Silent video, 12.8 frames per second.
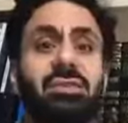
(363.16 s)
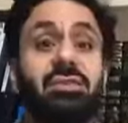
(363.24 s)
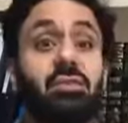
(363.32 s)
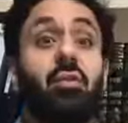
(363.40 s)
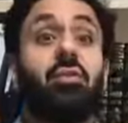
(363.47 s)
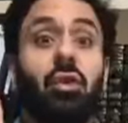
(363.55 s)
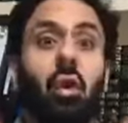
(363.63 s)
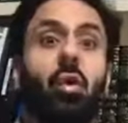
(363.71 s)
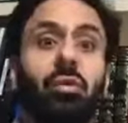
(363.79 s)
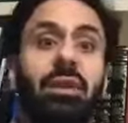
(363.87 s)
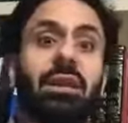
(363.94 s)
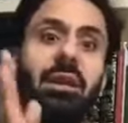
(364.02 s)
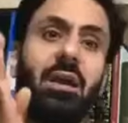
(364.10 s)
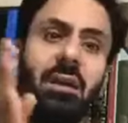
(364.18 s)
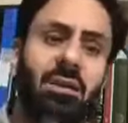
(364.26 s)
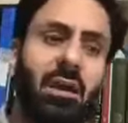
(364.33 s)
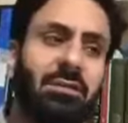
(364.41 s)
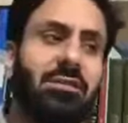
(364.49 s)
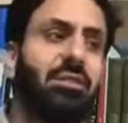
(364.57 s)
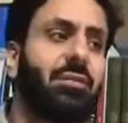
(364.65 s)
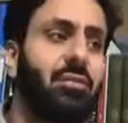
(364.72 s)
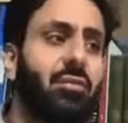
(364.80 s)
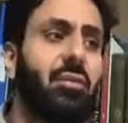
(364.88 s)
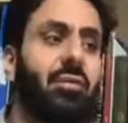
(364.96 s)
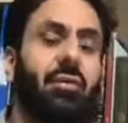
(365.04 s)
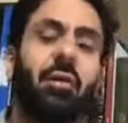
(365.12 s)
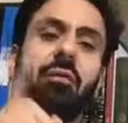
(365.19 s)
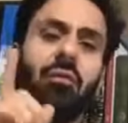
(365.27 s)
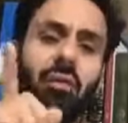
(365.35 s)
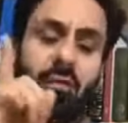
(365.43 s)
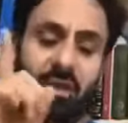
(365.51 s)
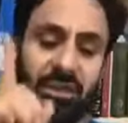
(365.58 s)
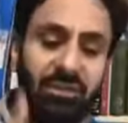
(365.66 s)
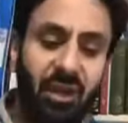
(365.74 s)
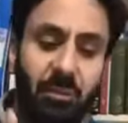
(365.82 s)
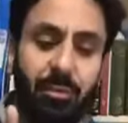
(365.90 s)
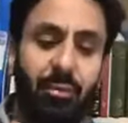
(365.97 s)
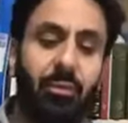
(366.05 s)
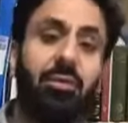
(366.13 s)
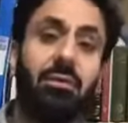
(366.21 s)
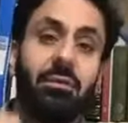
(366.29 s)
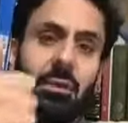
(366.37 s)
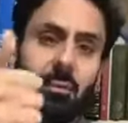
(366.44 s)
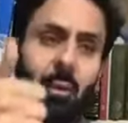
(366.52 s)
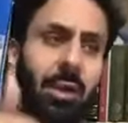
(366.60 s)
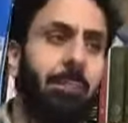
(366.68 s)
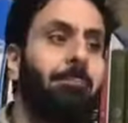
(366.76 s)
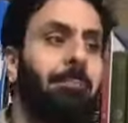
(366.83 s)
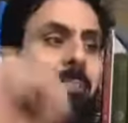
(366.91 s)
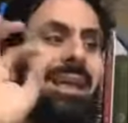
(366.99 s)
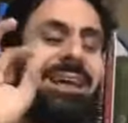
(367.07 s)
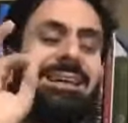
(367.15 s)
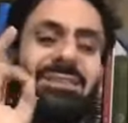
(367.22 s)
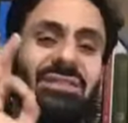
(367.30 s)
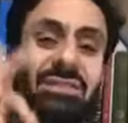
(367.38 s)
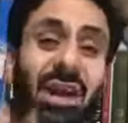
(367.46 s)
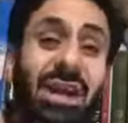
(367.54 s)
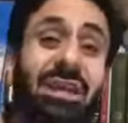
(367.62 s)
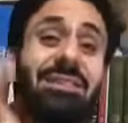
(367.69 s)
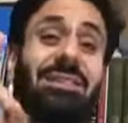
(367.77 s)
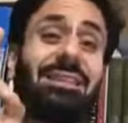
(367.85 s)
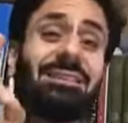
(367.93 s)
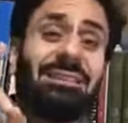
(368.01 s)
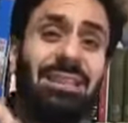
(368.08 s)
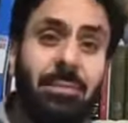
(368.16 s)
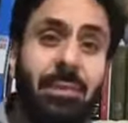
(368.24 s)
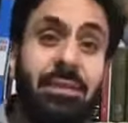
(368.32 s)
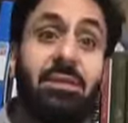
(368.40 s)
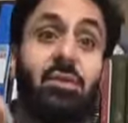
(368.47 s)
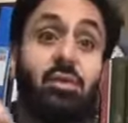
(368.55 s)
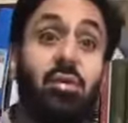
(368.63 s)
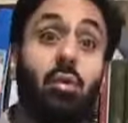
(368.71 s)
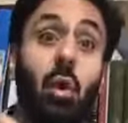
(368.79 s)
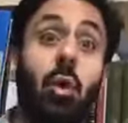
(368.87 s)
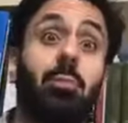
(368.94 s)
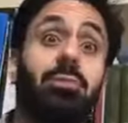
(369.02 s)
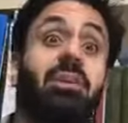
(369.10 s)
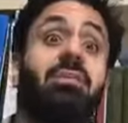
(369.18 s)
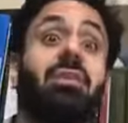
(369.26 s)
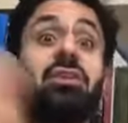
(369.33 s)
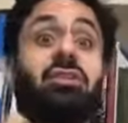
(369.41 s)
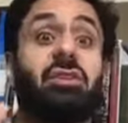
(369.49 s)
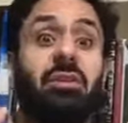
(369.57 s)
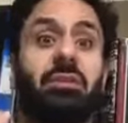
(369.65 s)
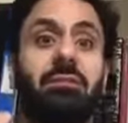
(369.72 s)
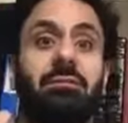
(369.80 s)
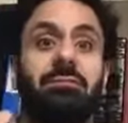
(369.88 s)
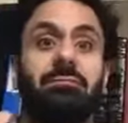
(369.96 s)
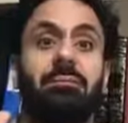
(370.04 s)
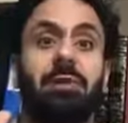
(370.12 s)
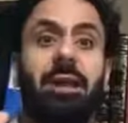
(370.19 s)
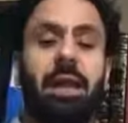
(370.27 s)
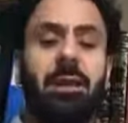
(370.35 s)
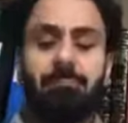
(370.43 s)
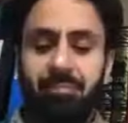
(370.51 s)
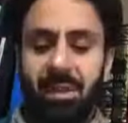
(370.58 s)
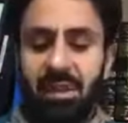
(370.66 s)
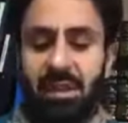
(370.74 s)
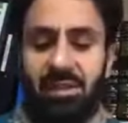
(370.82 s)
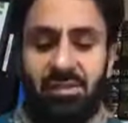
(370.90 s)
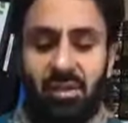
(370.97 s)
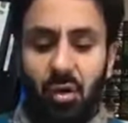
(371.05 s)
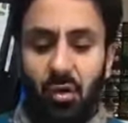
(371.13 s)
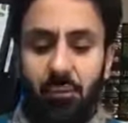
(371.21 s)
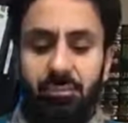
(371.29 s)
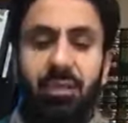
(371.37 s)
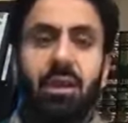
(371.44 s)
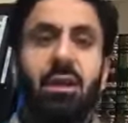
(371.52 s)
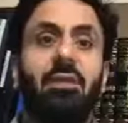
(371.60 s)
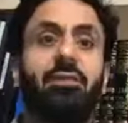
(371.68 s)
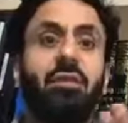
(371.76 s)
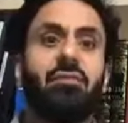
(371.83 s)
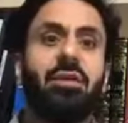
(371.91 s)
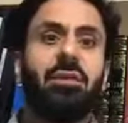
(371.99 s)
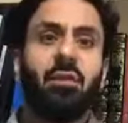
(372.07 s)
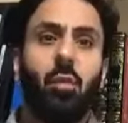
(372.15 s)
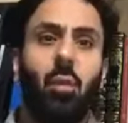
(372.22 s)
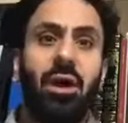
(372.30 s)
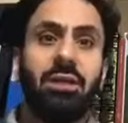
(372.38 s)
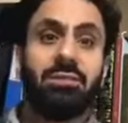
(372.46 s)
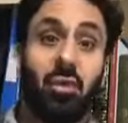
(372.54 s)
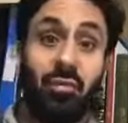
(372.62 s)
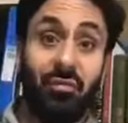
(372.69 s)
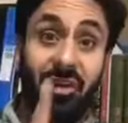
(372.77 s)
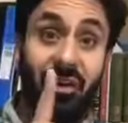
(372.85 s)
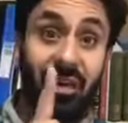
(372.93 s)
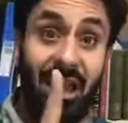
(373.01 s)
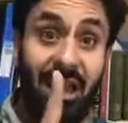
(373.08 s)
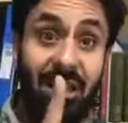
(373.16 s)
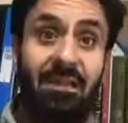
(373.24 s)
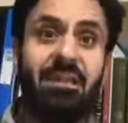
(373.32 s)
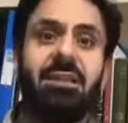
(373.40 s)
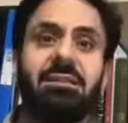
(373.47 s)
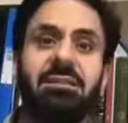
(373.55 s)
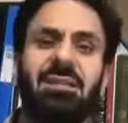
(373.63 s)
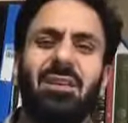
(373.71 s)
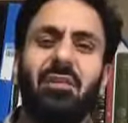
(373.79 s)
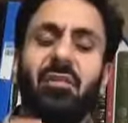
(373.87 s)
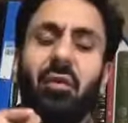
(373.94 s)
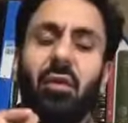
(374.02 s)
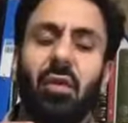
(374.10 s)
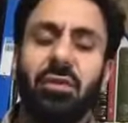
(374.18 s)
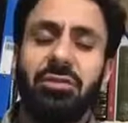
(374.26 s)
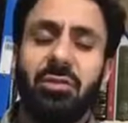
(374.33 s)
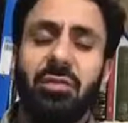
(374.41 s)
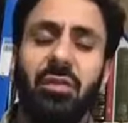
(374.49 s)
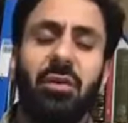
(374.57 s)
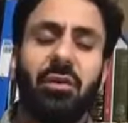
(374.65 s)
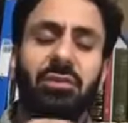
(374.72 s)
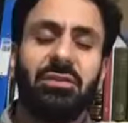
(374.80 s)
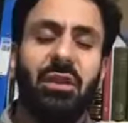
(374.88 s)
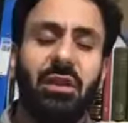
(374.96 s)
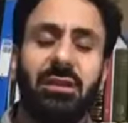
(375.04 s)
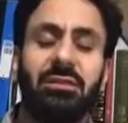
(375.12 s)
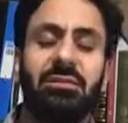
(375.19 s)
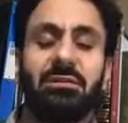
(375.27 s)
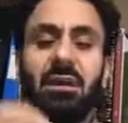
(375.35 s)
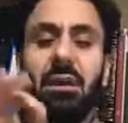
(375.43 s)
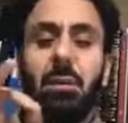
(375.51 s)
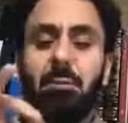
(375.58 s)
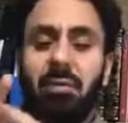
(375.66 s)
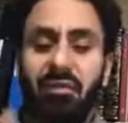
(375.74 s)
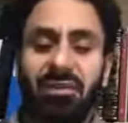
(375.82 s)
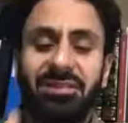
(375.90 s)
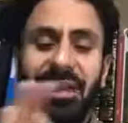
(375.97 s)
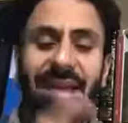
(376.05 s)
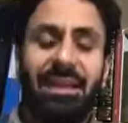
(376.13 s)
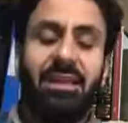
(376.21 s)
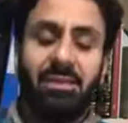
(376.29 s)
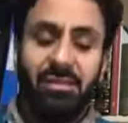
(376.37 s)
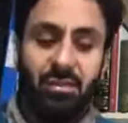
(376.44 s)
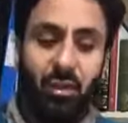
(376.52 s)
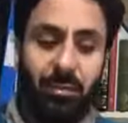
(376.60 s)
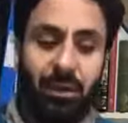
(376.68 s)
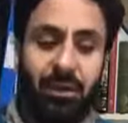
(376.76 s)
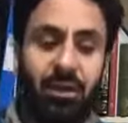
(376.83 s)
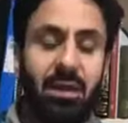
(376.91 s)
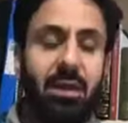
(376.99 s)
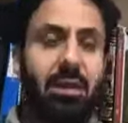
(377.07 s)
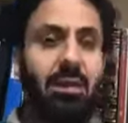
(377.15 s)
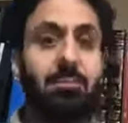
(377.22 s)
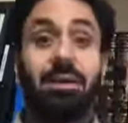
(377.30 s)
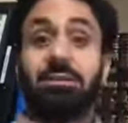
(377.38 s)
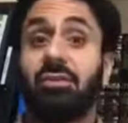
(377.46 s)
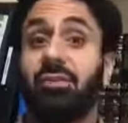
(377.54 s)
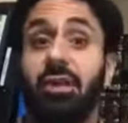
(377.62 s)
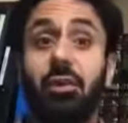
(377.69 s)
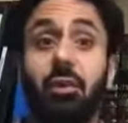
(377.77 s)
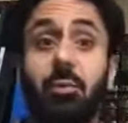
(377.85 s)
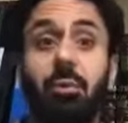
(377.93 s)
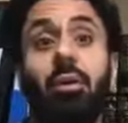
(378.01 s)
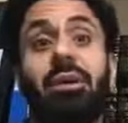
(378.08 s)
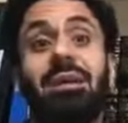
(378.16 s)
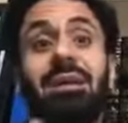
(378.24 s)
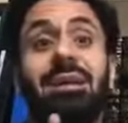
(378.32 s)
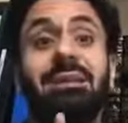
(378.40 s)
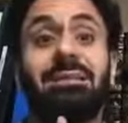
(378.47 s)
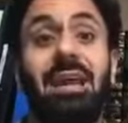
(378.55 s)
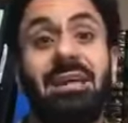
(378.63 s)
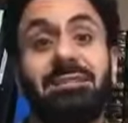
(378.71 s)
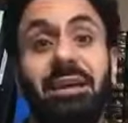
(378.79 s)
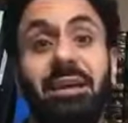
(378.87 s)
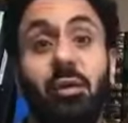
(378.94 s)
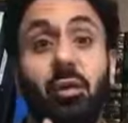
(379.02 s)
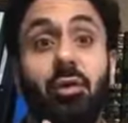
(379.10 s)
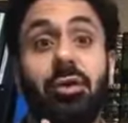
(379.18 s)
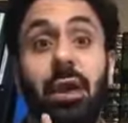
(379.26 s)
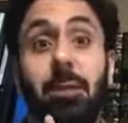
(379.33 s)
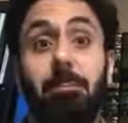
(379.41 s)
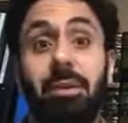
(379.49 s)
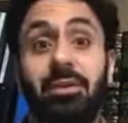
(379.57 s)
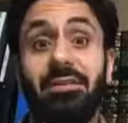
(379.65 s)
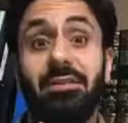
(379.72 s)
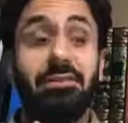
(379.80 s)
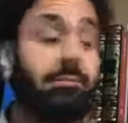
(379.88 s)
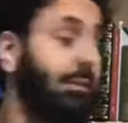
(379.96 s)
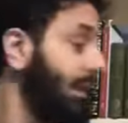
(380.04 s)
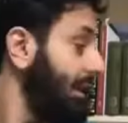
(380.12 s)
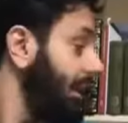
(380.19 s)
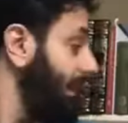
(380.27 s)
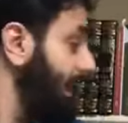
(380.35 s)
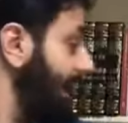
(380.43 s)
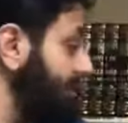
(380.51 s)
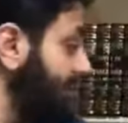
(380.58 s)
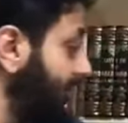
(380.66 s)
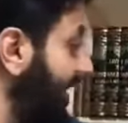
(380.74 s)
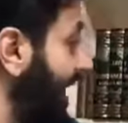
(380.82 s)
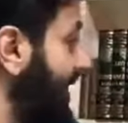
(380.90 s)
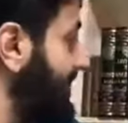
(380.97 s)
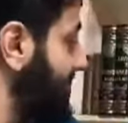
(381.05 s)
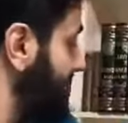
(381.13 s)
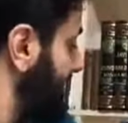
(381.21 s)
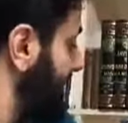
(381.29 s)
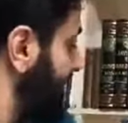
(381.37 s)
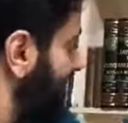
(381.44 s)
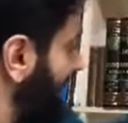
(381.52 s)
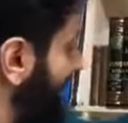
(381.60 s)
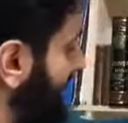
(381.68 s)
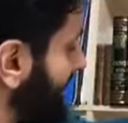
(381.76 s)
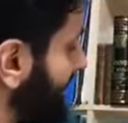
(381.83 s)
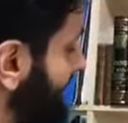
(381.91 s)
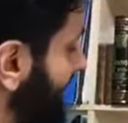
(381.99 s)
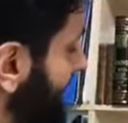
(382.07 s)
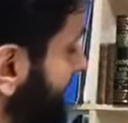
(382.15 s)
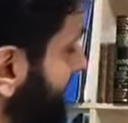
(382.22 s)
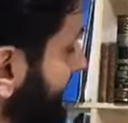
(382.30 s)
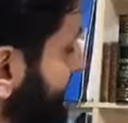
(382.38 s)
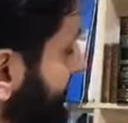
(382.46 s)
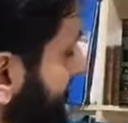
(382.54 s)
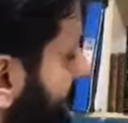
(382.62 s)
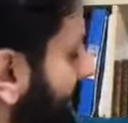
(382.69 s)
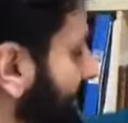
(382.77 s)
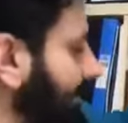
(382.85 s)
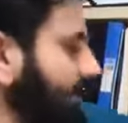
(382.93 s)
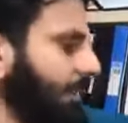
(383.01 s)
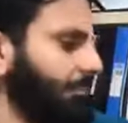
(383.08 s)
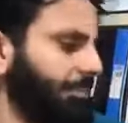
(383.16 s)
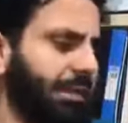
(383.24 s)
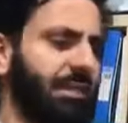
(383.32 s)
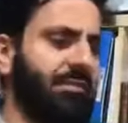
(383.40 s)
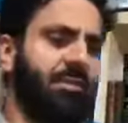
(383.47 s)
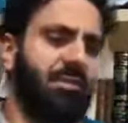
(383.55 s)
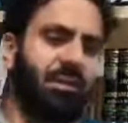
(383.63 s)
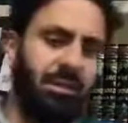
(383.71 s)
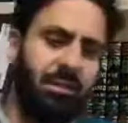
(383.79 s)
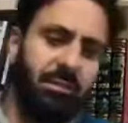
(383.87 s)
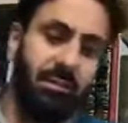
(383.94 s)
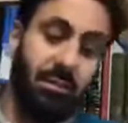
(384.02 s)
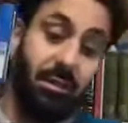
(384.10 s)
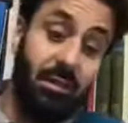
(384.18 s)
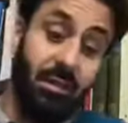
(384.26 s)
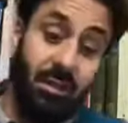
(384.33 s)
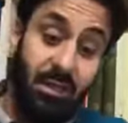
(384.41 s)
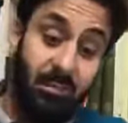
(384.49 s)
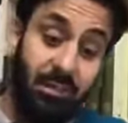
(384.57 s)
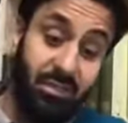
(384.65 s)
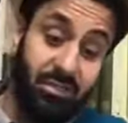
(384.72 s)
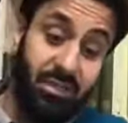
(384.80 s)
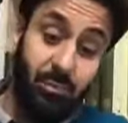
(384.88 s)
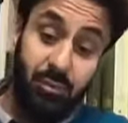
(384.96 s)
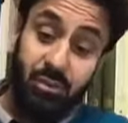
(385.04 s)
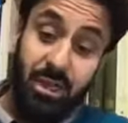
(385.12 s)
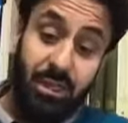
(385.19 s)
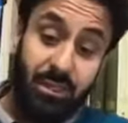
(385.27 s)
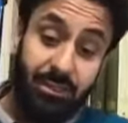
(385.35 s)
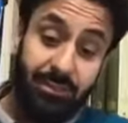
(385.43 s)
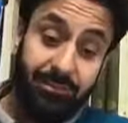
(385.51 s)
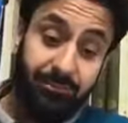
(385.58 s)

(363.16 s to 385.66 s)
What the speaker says: It's not the only yardstick for truth. For example, number one, science is limited to observation. Okay? So if you read the works of the atheist, the philosopher of science, Professor Elliot Sober, he makes a really good point in his essay called Empiricism. In actual fact, I think his essay is here. I believe it's here. Let me just double check.